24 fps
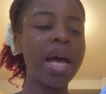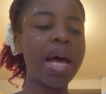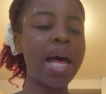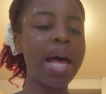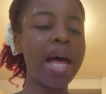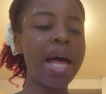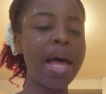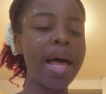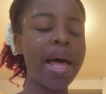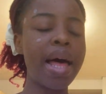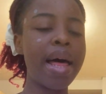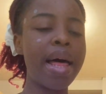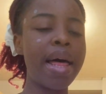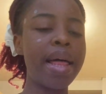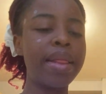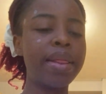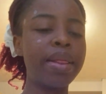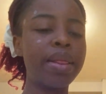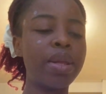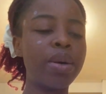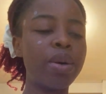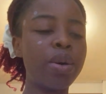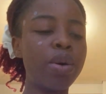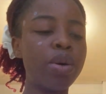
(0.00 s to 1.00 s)

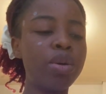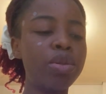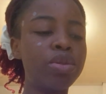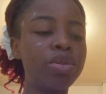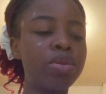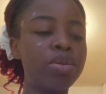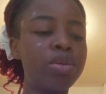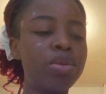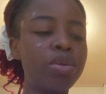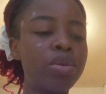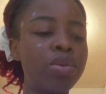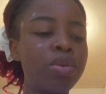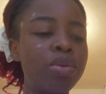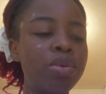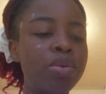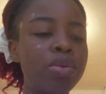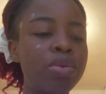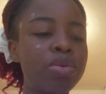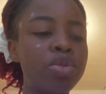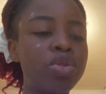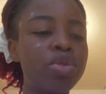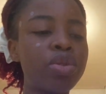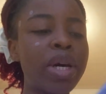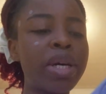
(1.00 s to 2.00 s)
and
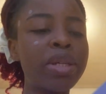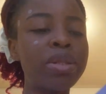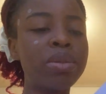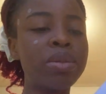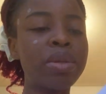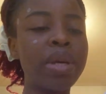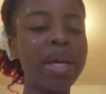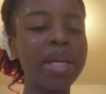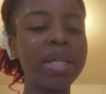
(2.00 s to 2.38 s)
also try to